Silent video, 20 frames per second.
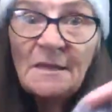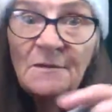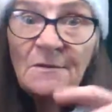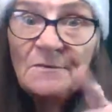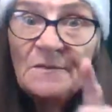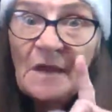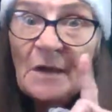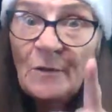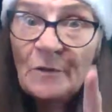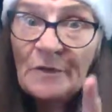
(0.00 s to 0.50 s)

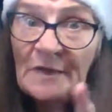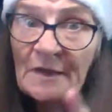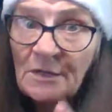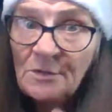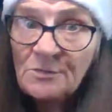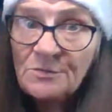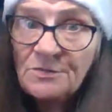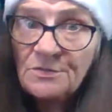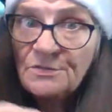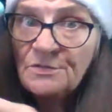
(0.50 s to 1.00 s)
Now
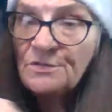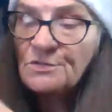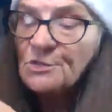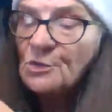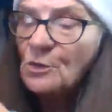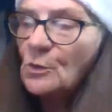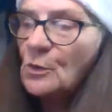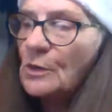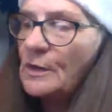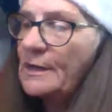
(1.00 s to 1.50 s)
there's a
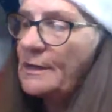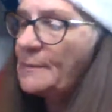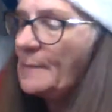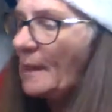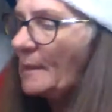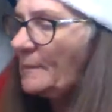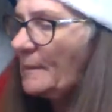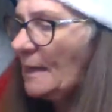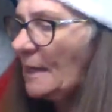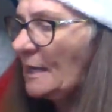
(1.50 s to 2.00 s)
story.
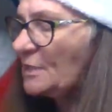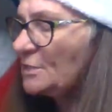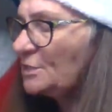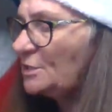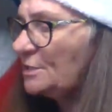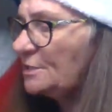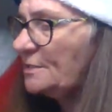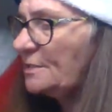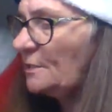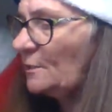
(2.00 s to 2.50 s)
Maybe I
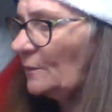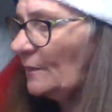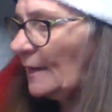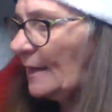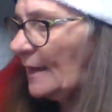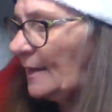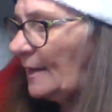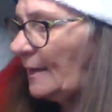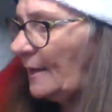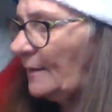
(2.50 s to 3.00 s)
should tell
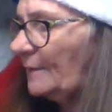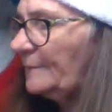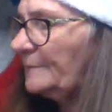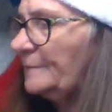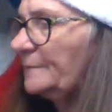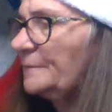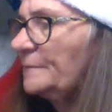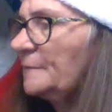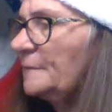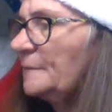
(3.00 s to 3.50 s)
that.
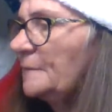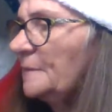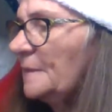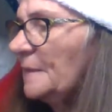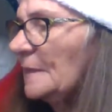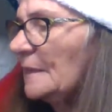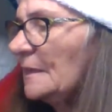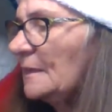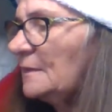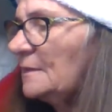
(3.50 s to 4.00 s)

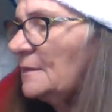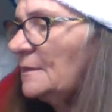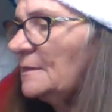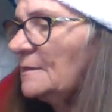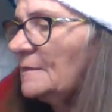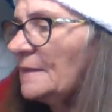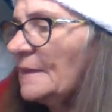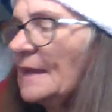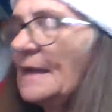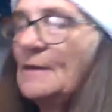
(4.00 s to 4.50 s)

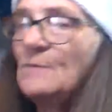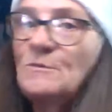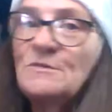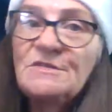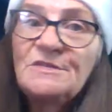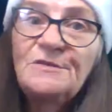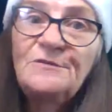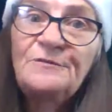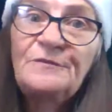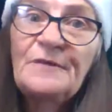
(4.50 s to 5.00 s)
That
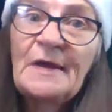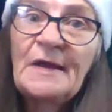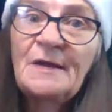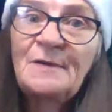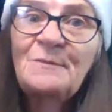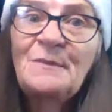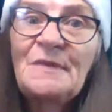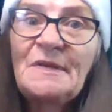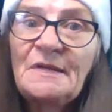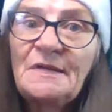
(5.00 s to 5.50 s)
was a
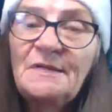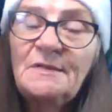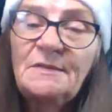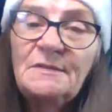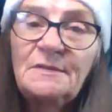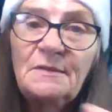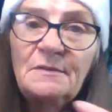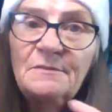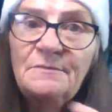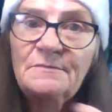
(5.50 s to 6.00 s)
family
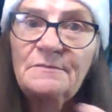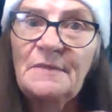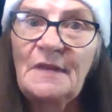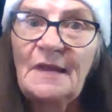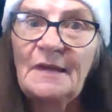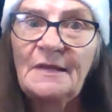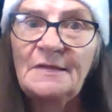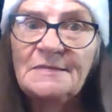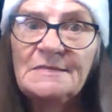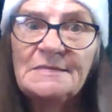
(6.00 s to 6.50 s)

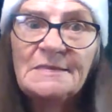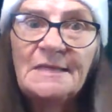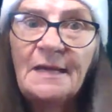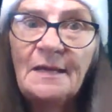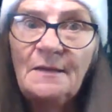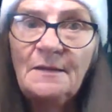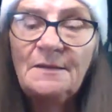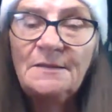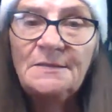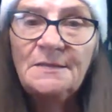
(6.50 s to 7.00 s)
like a
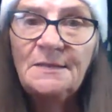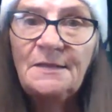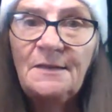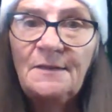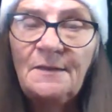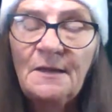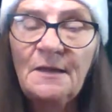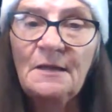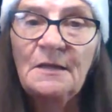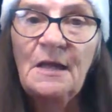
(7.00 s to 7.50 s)
skeleton
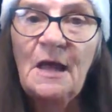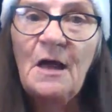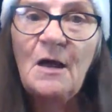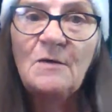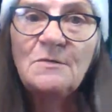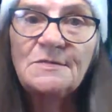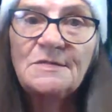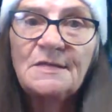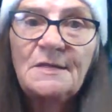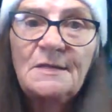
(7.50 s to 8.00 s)
in the
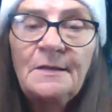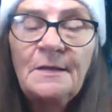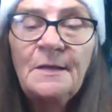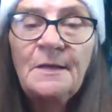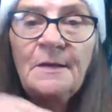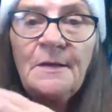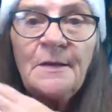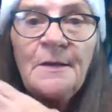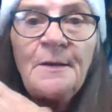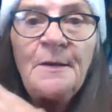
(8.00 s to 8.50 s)
closet.
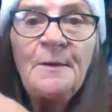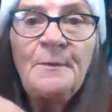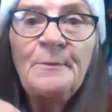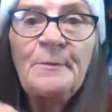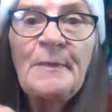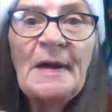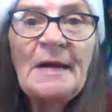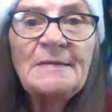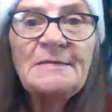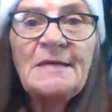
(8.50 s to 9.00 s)

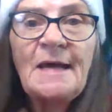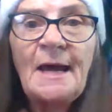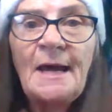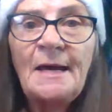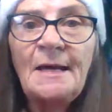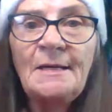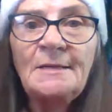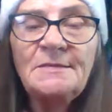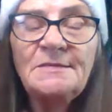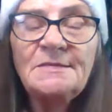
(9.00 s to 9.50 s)
My
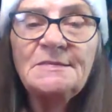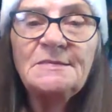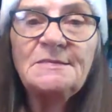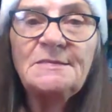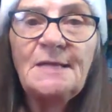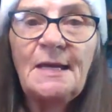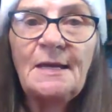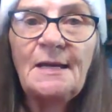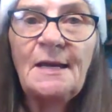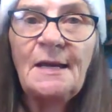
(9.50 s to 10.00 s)
dad's
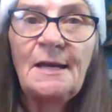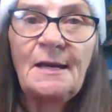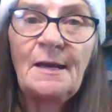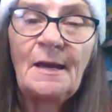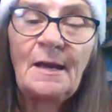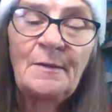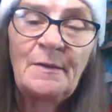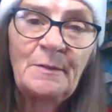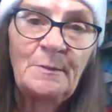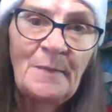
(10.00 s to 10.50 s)
dad,
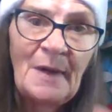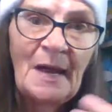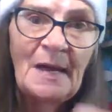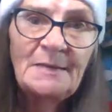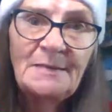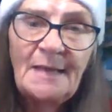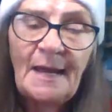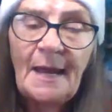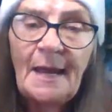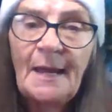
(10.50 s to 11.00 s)
I mean my
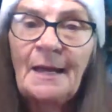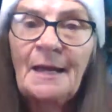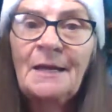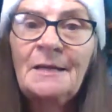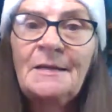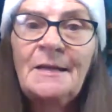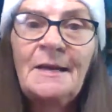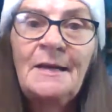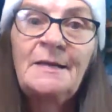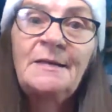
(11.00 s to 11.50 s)

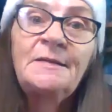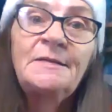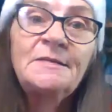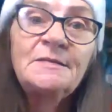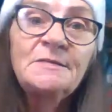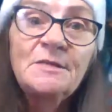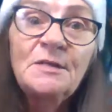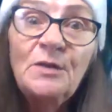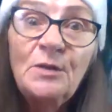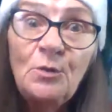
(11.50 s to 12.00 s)
dad and
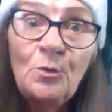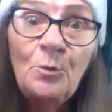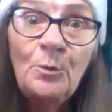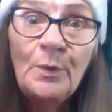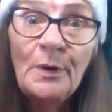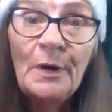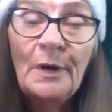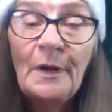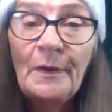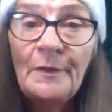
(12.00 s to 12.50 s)
his little
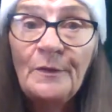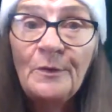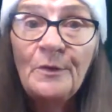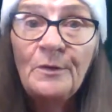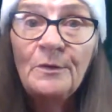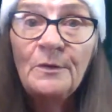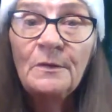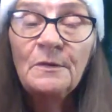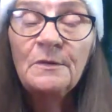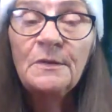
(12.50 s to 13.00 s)

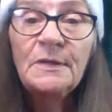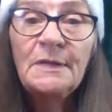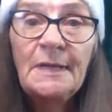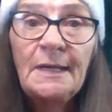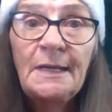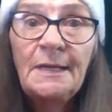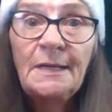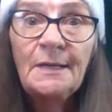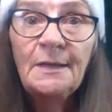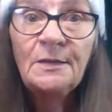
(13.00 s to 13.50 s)
brother
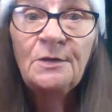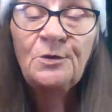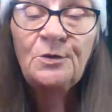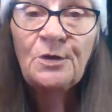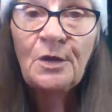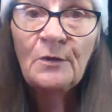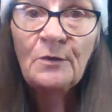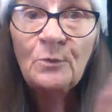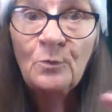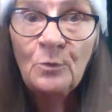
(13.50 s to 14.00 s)
Ken, you
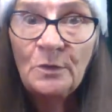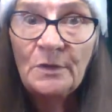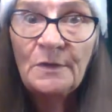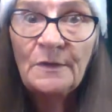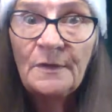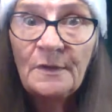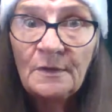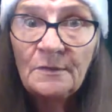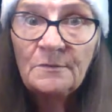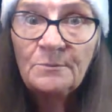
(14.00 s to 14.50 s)
know the
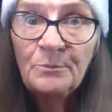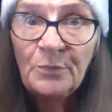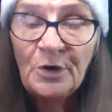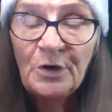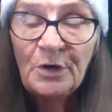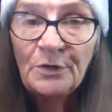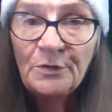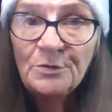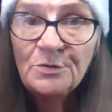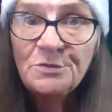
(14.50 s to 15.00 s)
one that
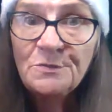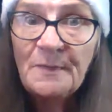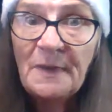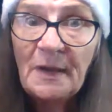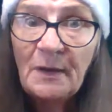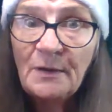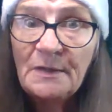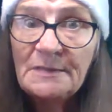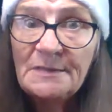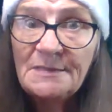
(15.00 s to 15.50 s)
brothers
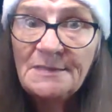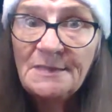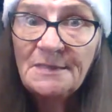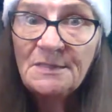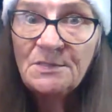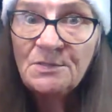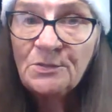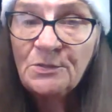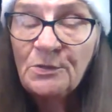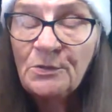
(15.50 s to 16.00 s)
married
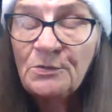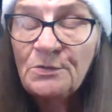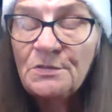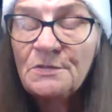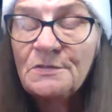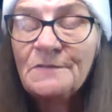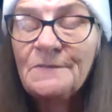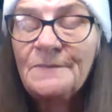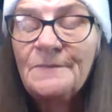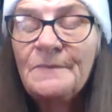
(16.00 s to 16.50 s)

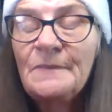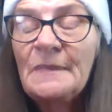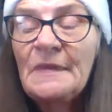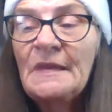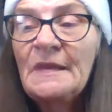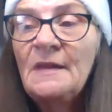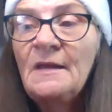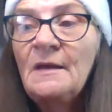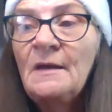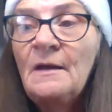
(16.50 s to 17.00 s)
sisters.
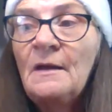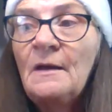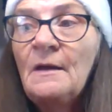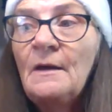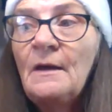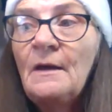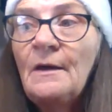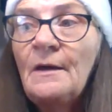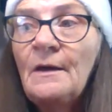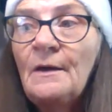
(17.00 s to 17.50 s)

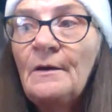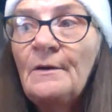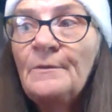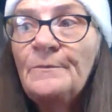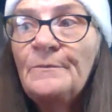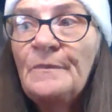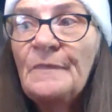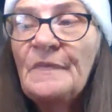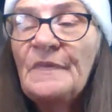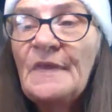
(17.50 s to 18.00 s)

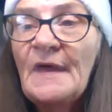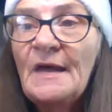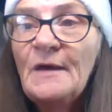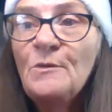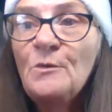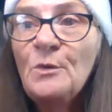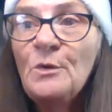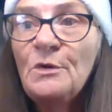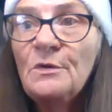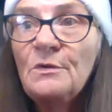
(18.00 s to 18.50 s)
Um, they
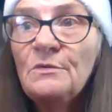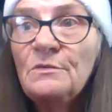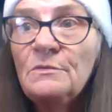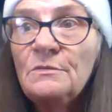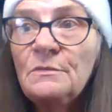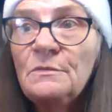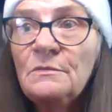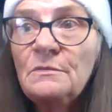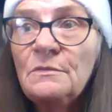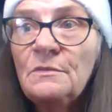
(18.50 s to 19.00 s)
were
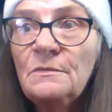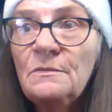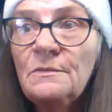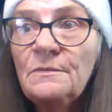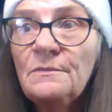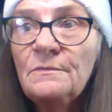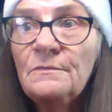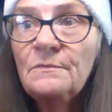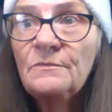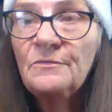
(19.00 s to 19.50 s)

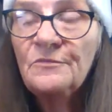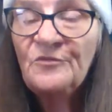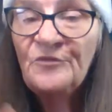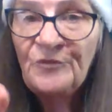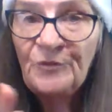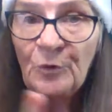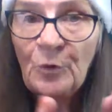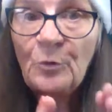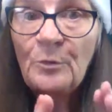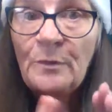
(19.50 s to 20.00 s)

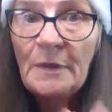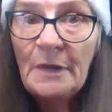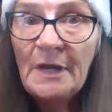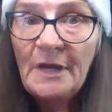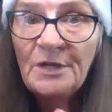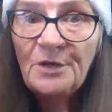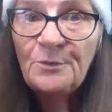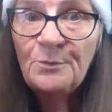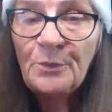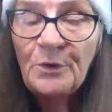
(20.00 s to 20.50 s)

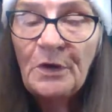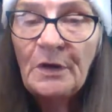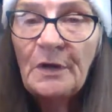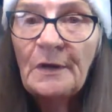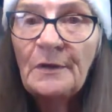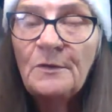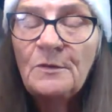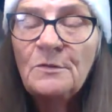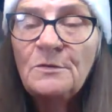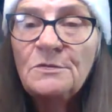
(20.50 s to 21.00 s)
full-blooded
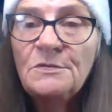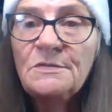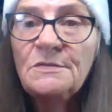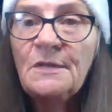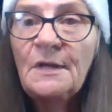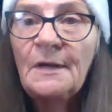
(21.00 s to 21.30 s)
brothers.